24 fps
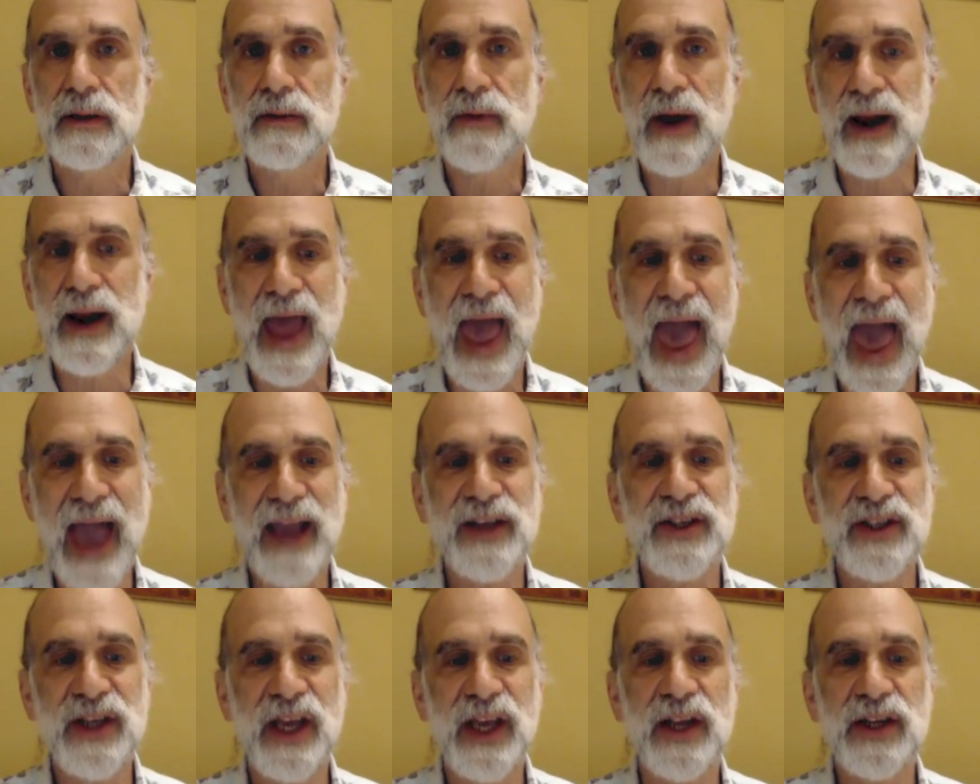right?
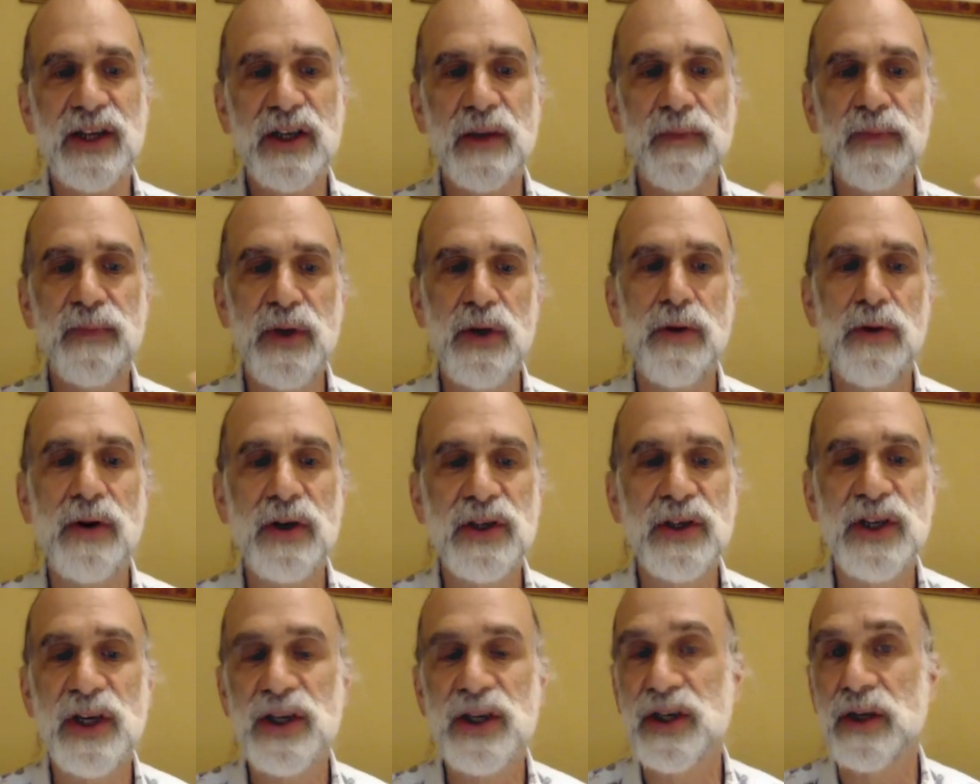Hacks against computer
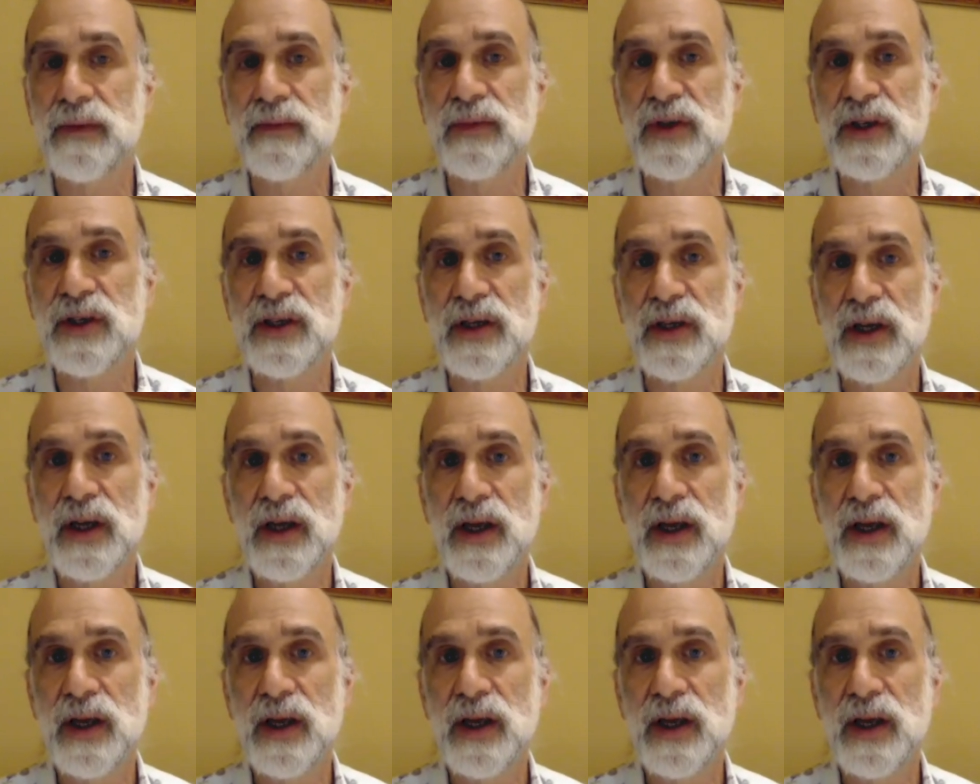systems,